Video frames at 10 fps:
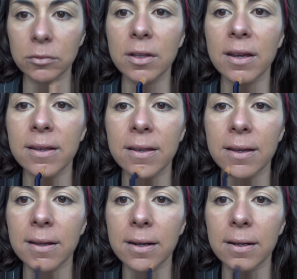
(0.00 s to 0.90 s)
Okay,
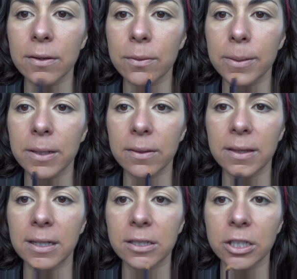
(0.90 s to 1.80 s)
and a little bit
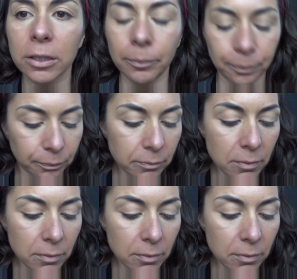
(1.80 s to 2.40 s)
on that chin.